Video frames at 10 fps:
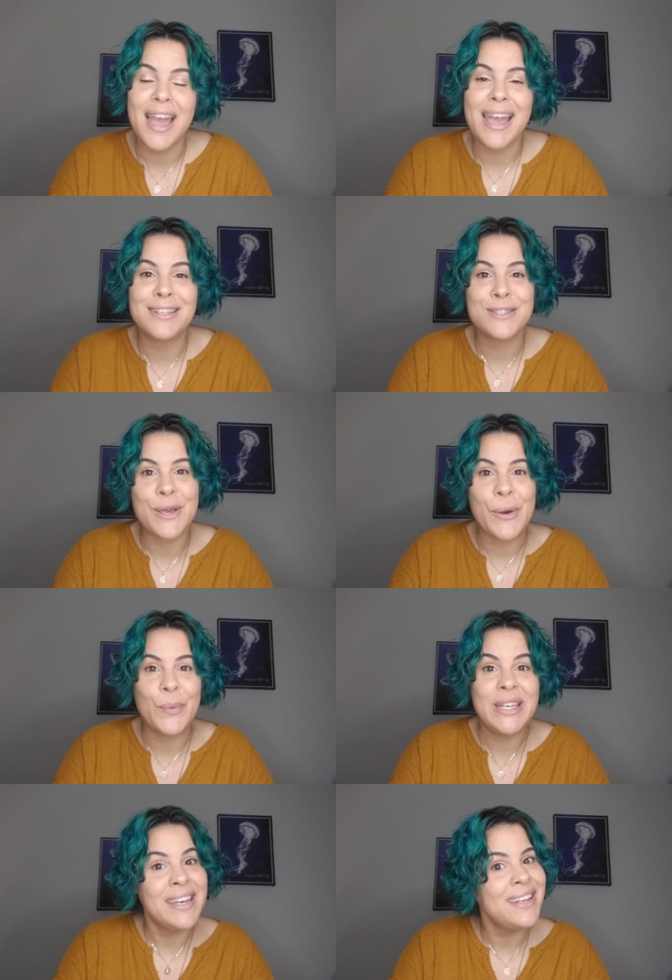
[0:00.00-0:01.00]
And so
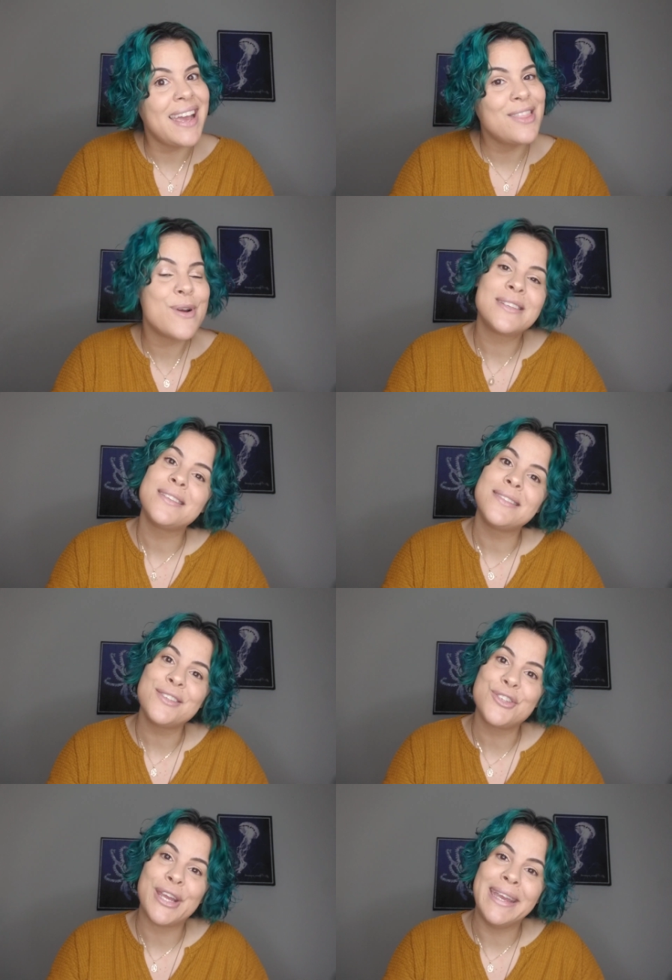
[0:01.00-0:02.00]
we did, and the rest is
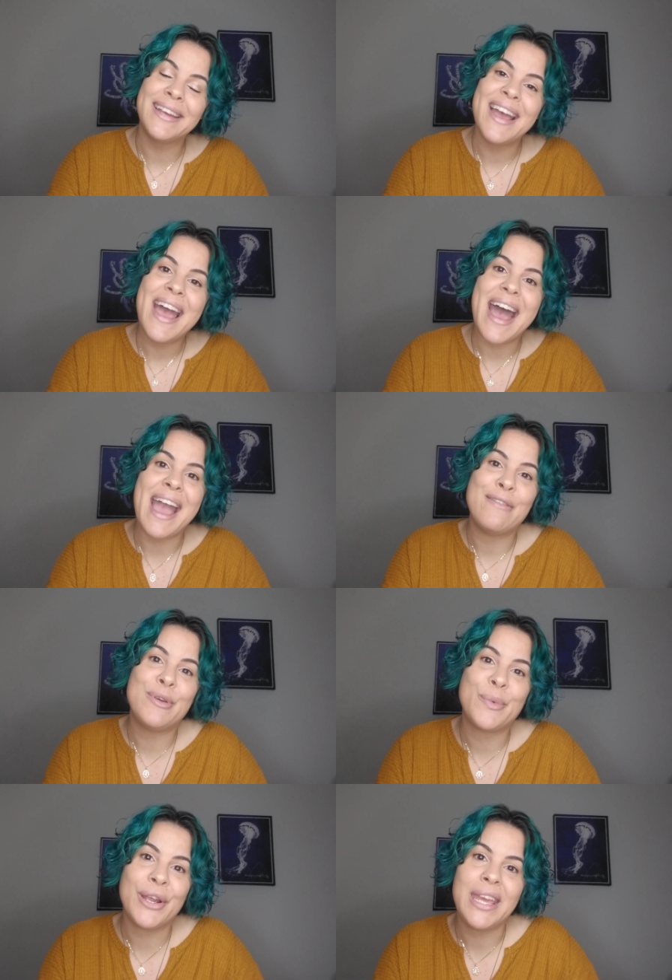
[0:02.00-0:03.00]
history. I have
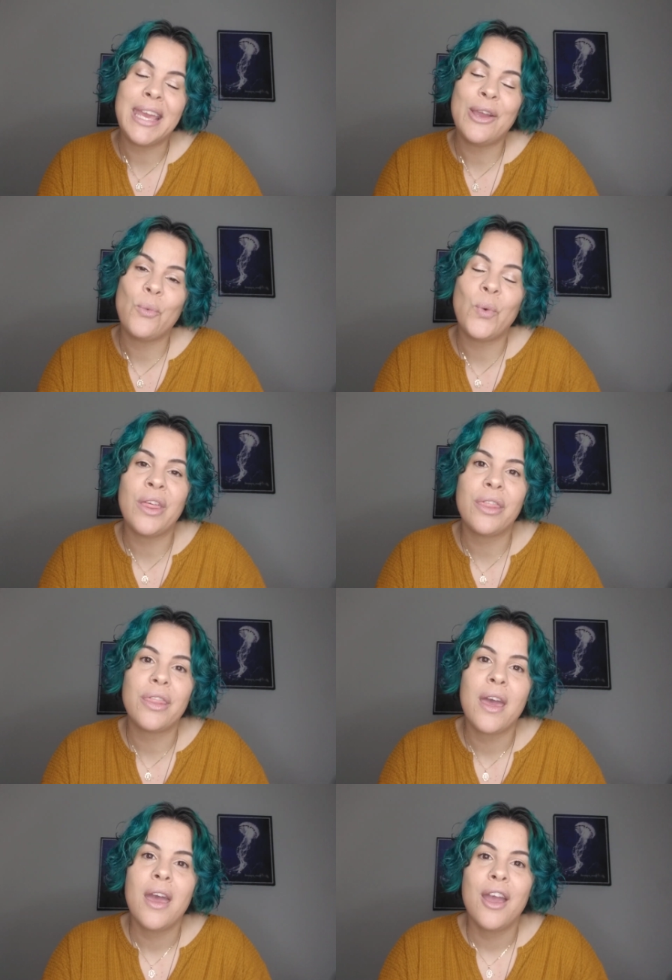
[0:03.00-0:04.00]
been working with
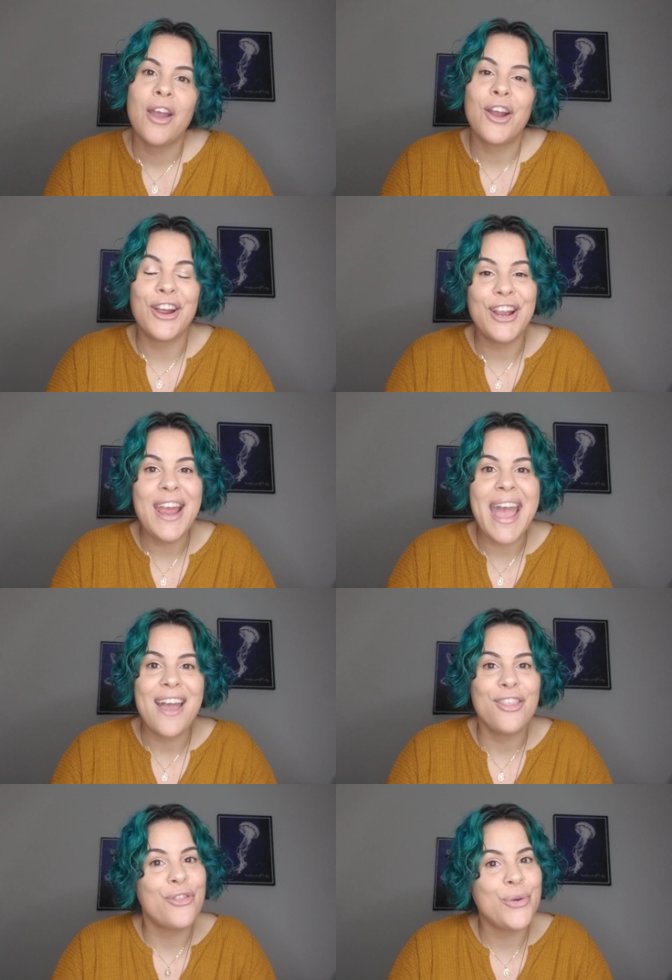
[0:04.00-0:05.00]
her
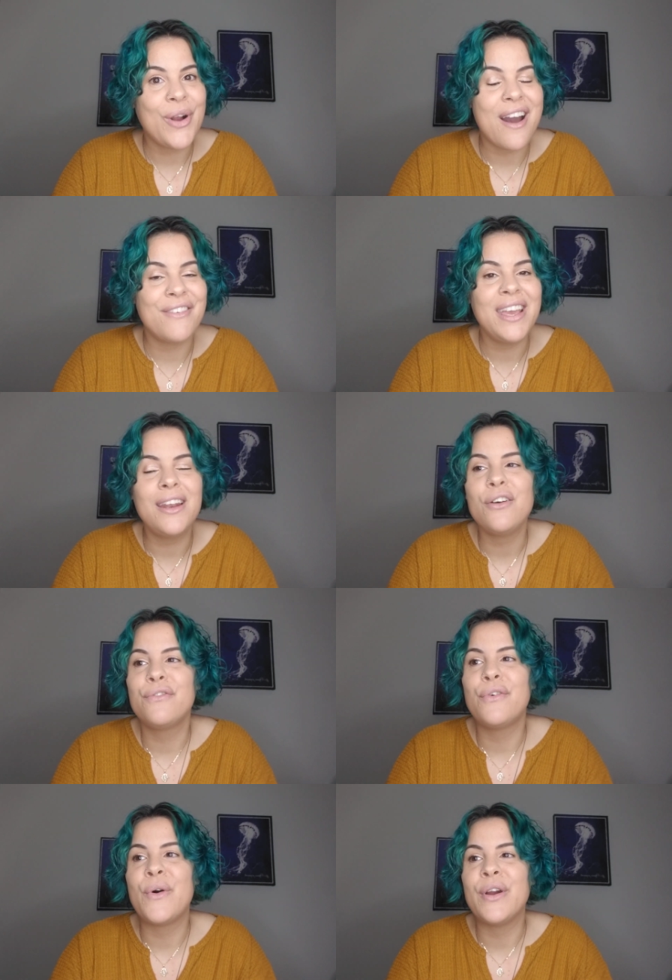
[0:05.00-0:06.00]
through Coven
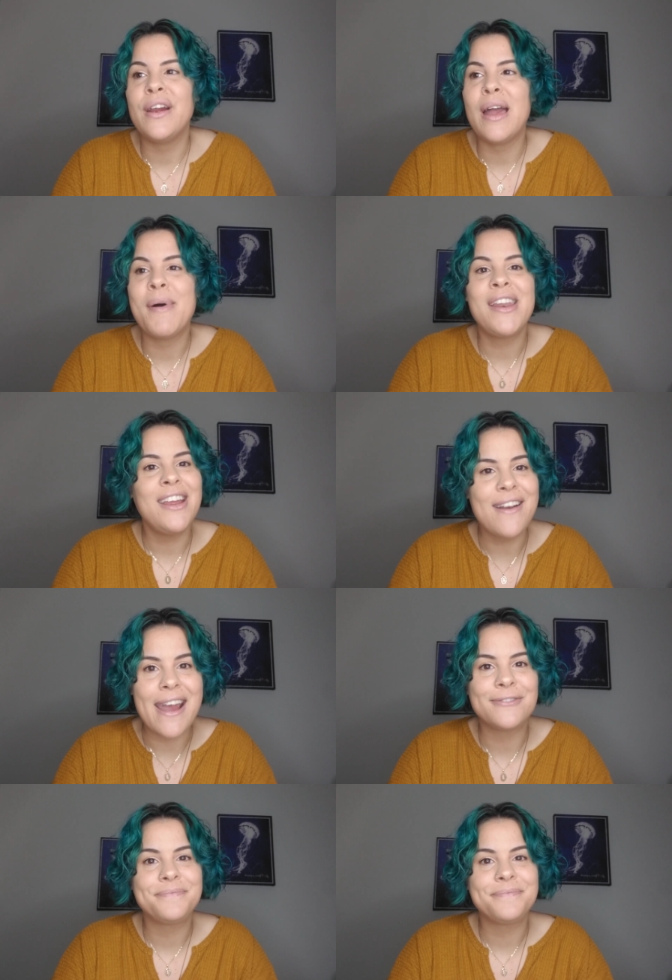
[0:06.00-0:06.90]
for about a year now.